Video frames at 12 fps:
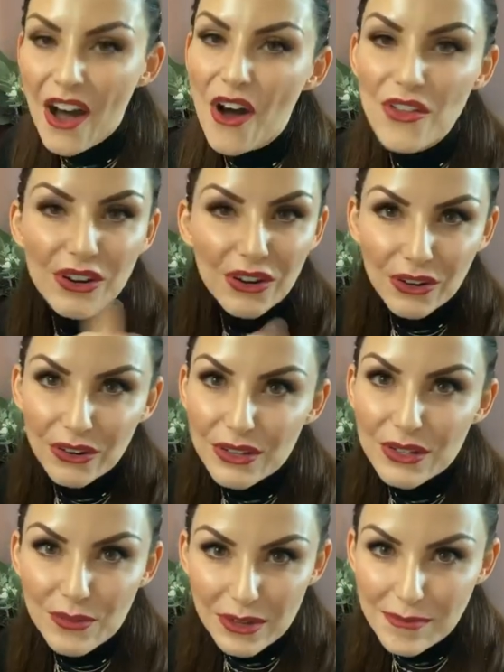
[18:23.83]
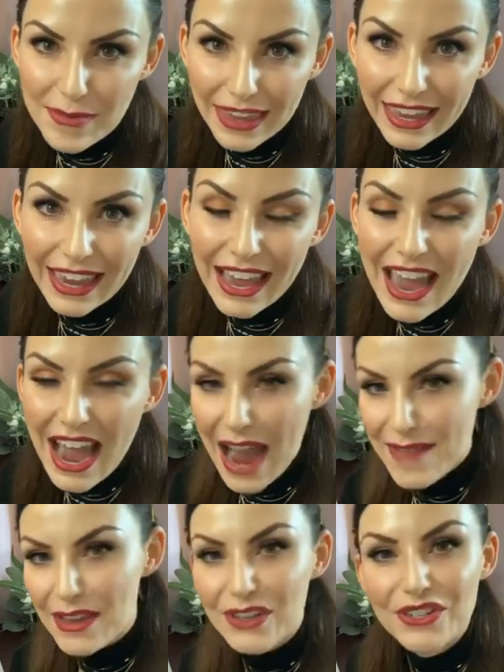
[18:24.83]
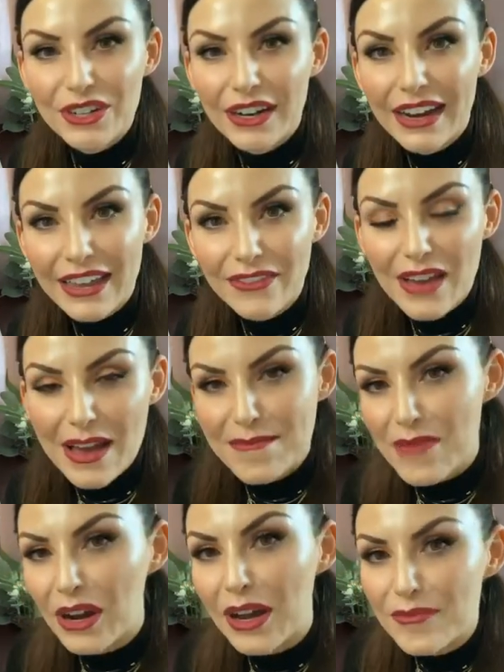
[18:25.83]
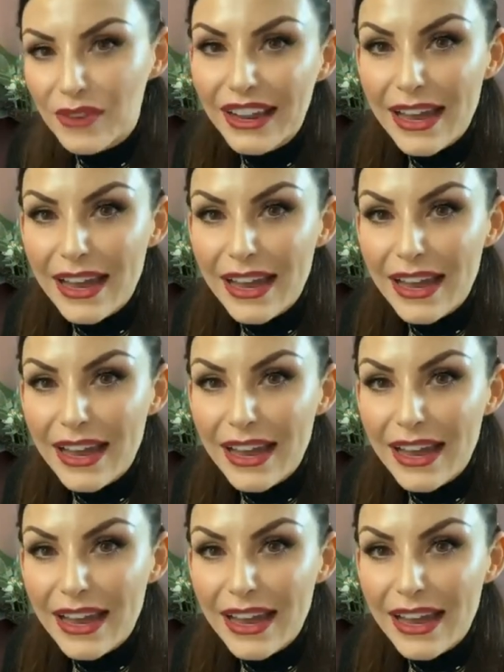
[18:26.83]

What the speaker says: All the girls will be. I'm not sure if Montgomery